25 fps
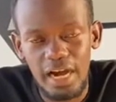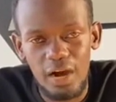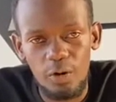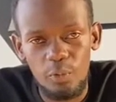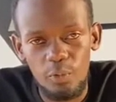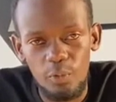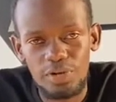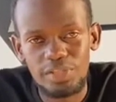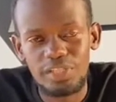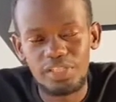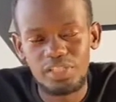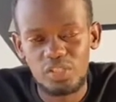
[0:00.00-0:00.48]

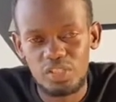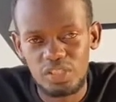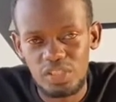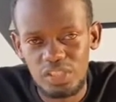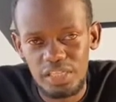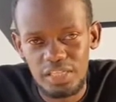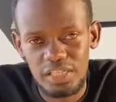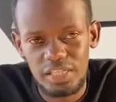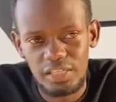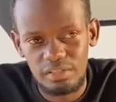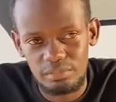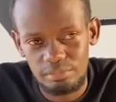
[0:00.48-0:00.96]
what is
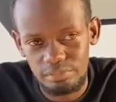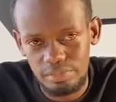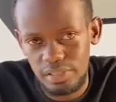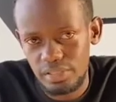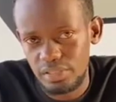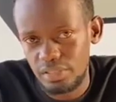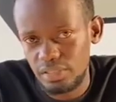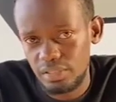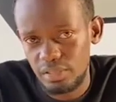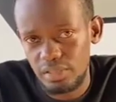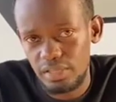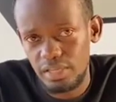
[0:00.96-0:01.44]
taking
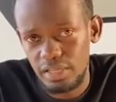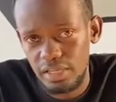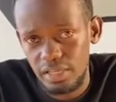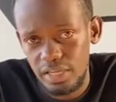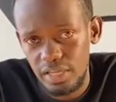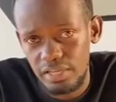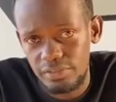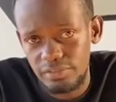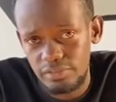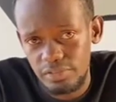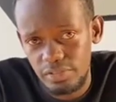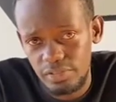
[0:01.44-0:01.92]
place in their
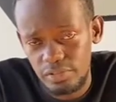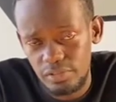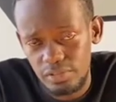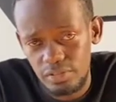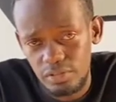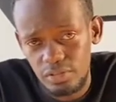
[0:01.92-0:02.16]
lives?